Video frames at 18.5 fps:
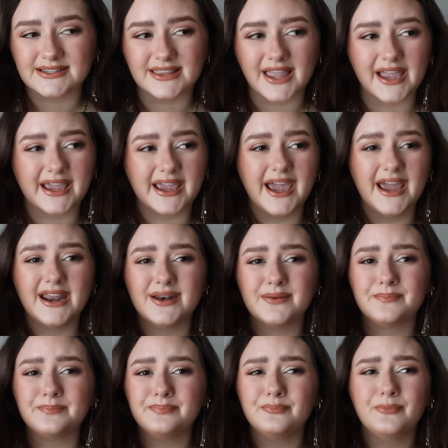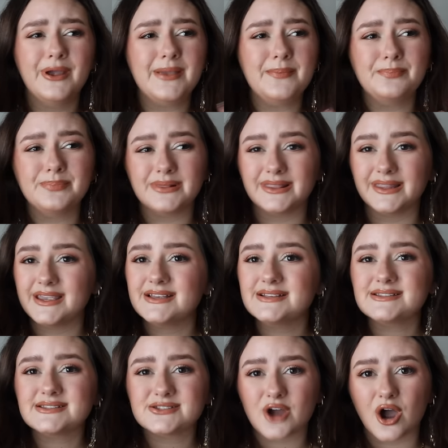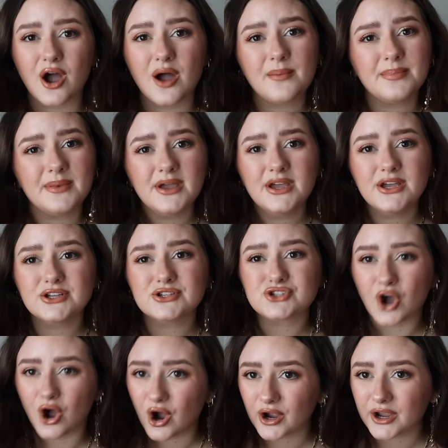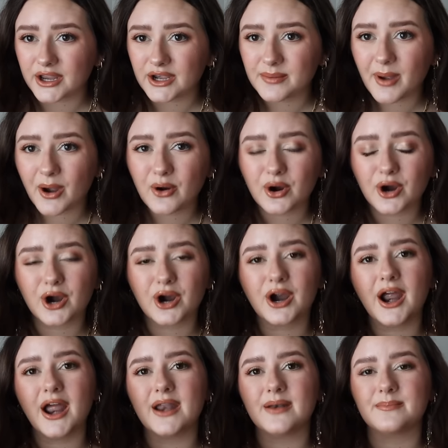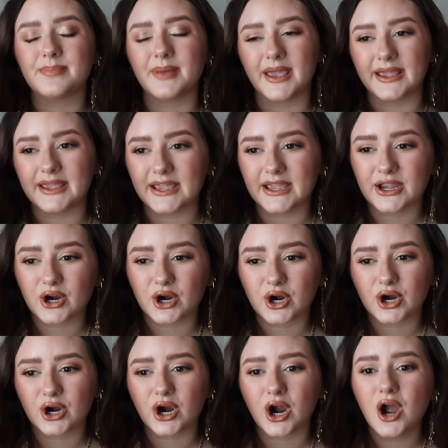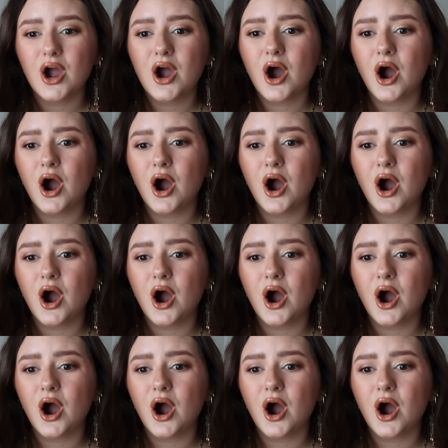Like, can we please stop talking about her and picking her